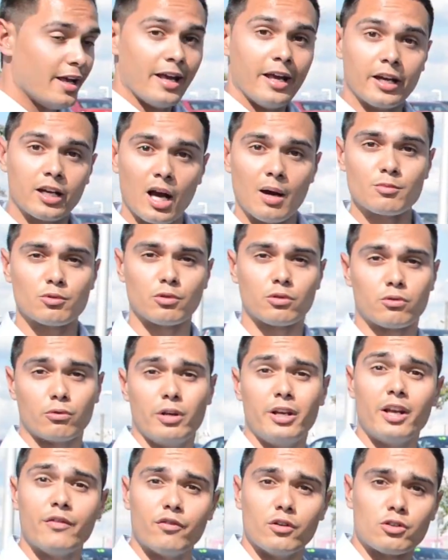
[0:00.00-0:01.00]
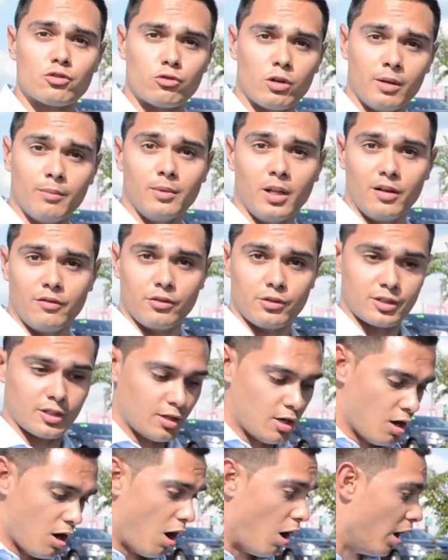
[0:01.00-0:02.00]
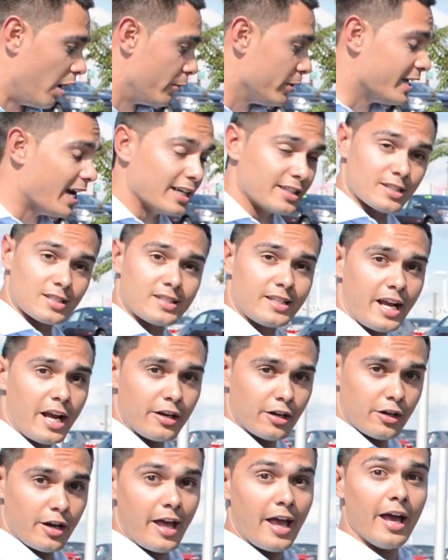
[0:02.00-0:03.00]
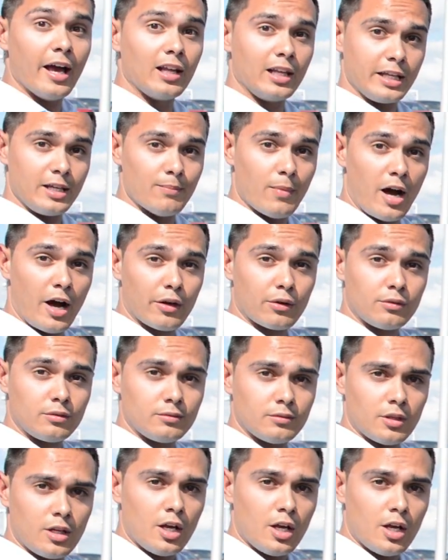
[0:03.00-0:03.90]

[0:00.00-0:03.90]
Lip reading: It comes with 3 different trim levels. All right, you got your standard LE model,